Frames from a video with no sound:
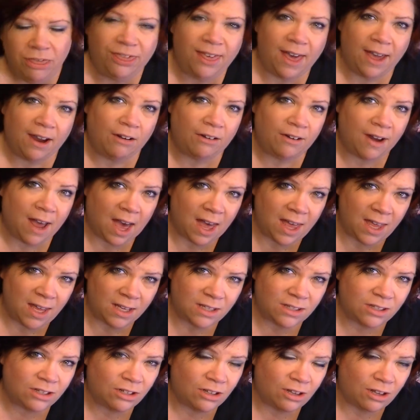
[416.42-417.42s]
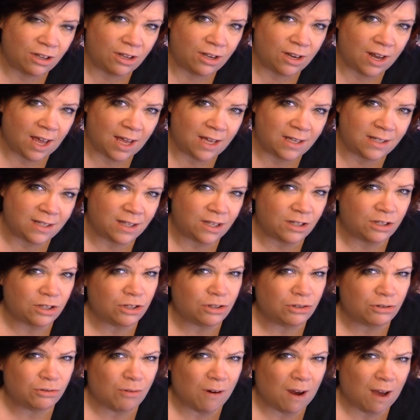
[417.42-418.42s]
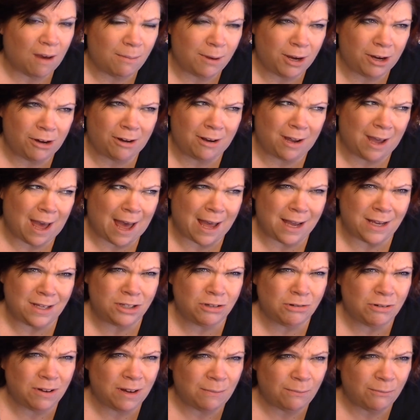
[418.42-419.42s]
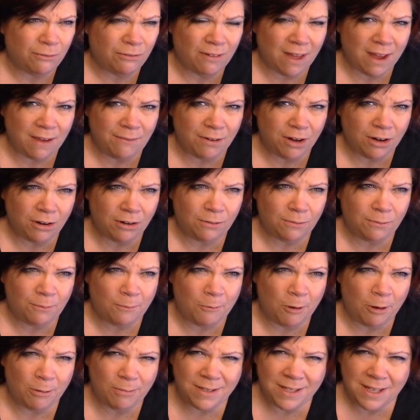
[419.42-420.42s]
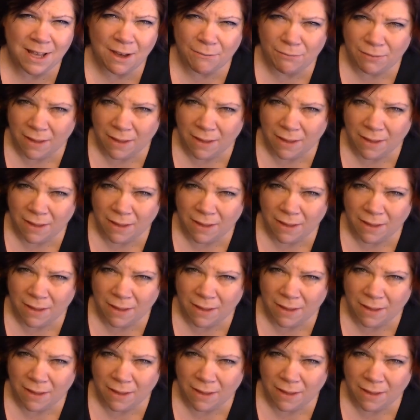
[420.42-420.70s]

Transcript: They are not as good as the strawberry ice cream flavor. What was that